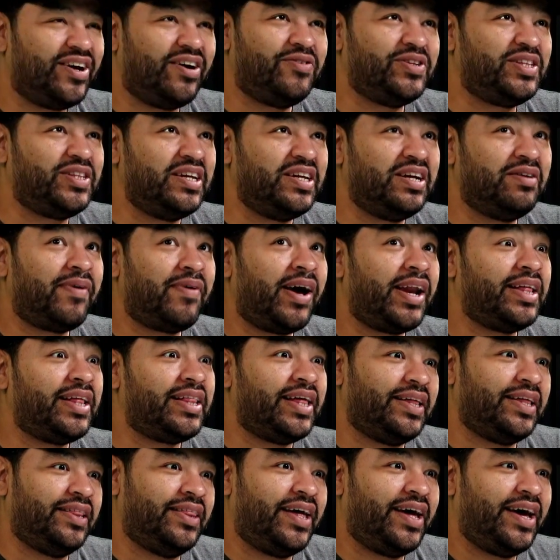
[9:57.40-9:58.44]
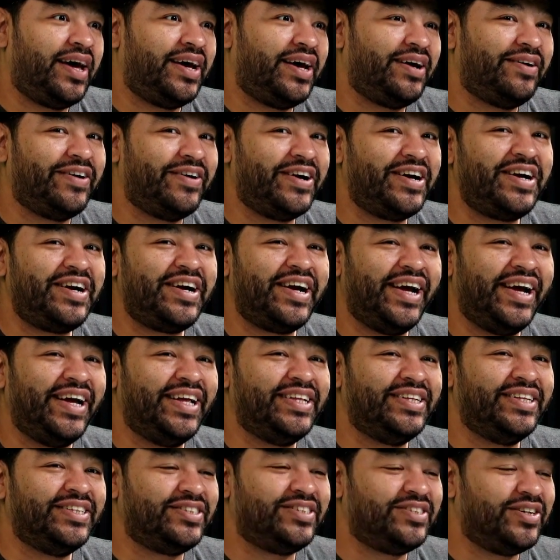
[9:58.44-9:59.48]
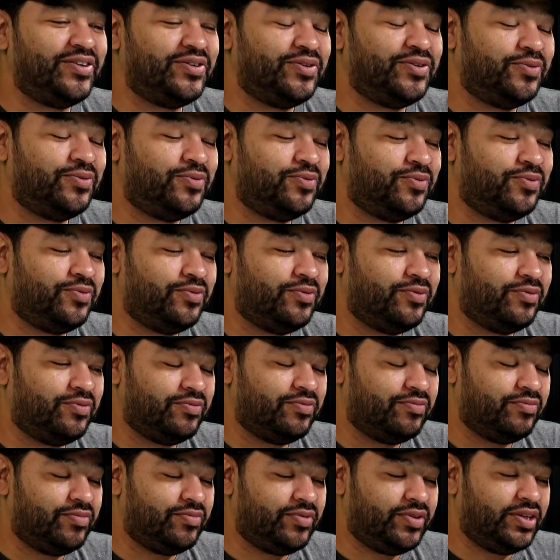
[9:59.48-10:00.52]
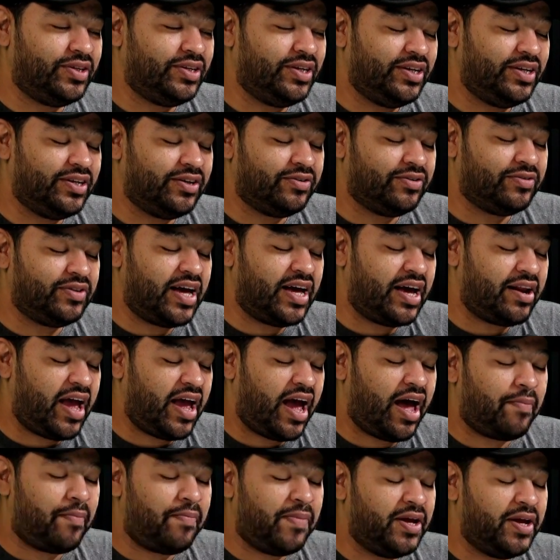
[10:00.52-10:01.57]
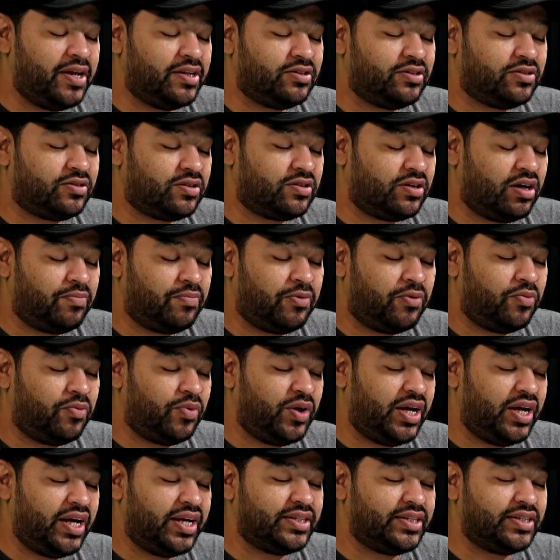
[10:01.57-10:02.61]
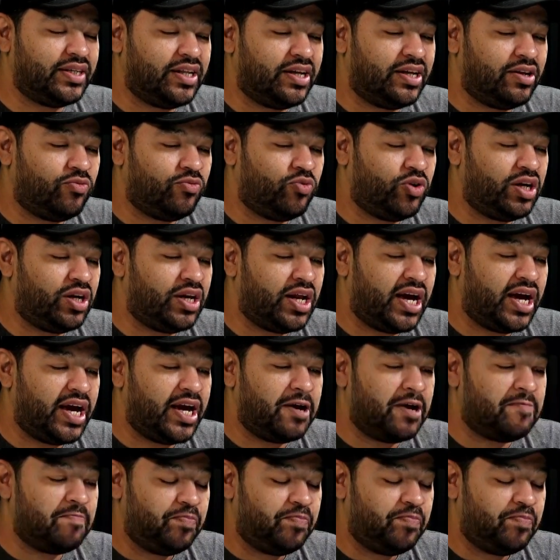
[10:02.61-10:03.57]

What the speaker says: would think about it like that, right? And then so, that happens a couple of weeks, and then one night,